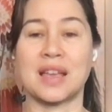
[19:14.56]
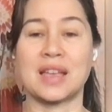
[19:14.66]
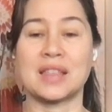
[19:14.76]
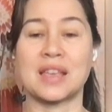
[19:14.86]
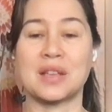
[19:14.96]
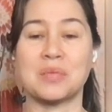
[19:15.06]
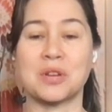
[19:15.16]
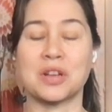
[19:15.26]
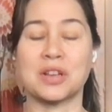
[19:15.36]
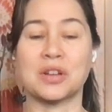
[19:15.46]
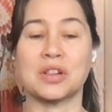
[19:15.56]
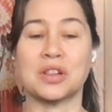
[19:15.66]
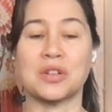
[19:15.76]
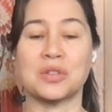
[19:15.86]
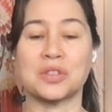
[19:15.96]
And then we're going to
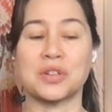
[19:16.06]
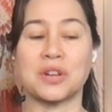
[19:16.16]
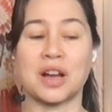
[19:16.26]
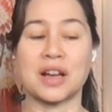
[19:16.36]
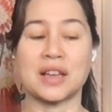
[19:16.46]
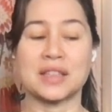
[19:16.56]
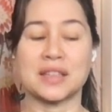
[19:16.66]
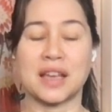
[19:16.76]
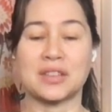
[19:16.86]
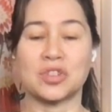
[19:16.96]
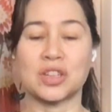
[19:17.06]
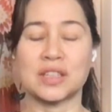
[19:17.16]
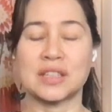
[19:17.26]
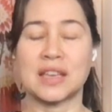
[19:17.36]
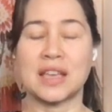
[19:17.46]
close our eyes and
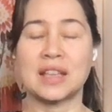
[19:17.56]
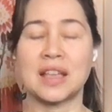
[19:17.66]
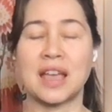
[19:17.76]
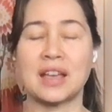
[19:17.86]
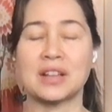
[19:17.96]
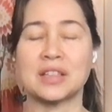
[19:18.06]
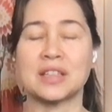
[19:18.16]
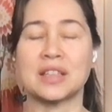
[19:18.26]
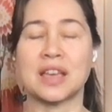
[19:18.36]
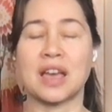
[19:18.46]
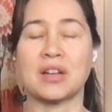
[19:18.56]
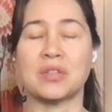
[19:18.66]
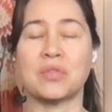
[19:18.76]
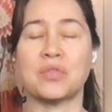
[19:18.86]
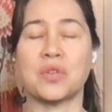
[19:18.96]
just inhale to the
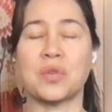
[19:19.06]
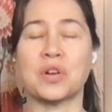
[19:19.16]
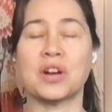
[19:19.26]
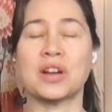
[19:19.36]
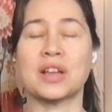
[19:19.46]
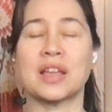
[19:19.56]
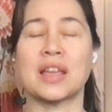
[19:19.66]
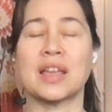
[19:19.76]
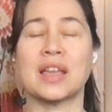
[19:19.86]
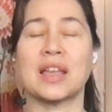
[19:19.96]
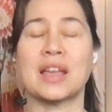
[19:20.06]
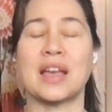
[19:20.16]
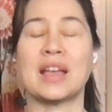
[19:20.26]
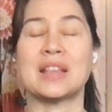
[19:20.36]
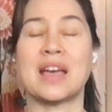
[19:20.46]
count of 4
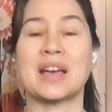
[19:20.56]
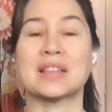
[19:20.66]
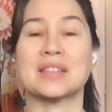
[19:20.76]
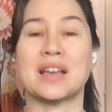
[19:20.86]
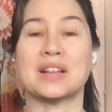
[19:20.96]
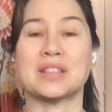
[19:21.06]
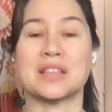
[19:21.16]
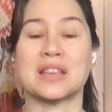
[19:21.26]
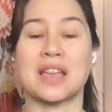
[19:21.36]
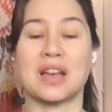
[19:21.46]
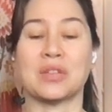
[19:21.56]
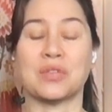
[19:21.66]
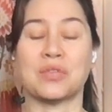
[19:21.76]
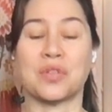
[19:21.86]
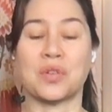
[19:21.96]
and exhale to the count
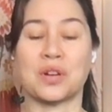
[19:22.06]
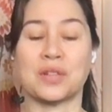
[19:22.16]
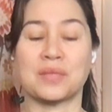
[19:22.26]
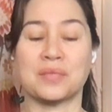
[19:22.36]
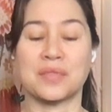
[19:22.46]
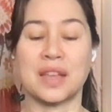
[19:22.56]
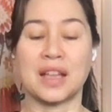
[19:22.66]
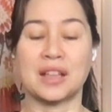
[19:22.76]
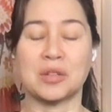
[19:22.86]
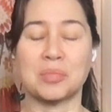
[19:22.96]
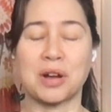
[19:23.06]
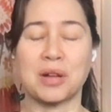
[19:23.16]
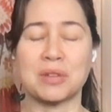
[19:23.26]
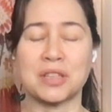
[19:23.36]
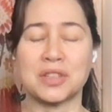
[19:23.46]
of 4. And it'll
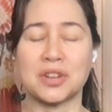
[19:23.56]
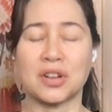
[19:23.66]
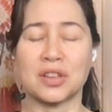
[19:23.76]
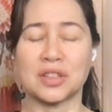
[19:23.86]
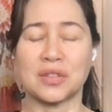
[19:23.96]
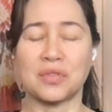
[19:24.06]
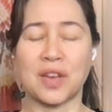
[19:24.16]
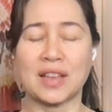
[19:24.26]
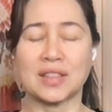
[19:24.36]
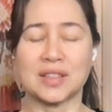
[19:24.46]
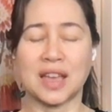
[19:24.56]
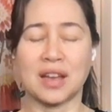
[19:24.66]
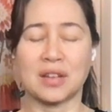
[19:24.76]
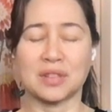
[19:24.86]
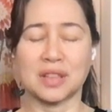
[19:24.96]
probably start as a fast
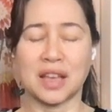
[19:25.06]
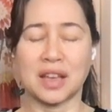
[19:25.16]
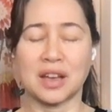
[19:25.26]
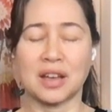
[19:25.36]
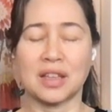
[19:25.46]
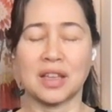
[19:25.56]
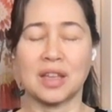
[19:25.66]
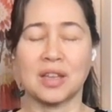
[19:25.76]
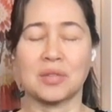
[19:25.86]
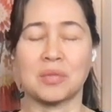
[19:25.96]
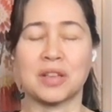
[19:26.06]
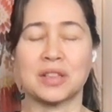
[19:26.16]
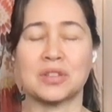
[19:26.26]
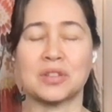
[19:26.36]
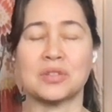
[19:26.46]
count, like a
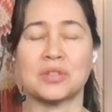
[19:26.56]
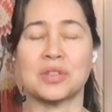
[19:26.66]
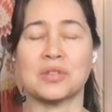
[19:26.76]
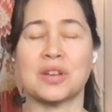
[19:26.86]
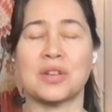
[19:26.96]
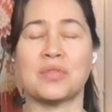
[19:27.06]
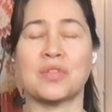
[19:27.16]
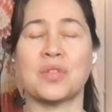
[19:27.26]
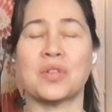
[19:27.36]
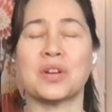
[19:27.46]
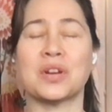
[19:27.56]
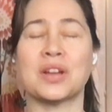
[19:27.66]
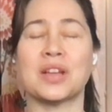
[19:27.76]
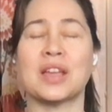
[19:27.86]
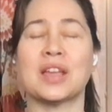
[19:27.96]
1, 2, 3, 4,